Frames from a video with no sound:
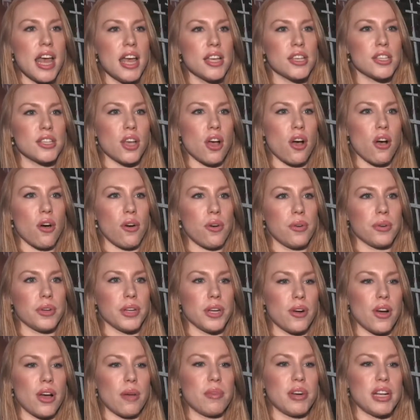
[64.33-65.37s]
So,
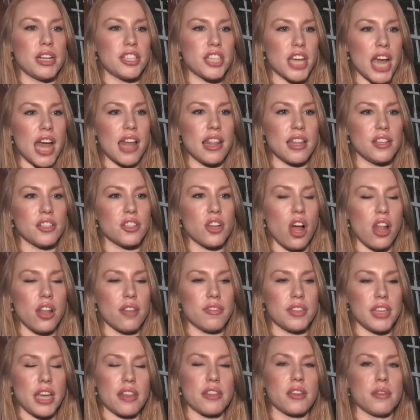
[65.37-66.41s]
I want to challenge all
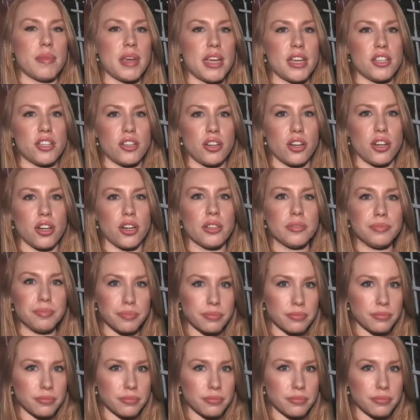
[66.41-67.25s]
of the other major,